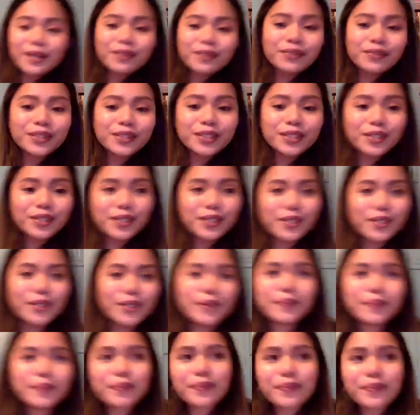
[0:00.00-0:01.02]

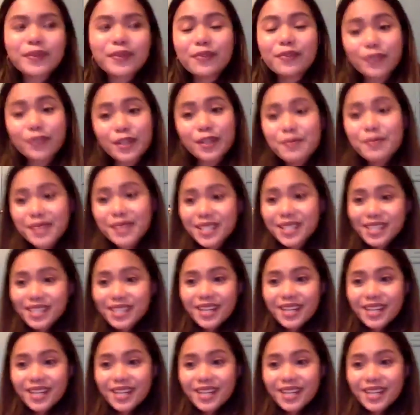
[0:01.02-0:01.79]
free pizza.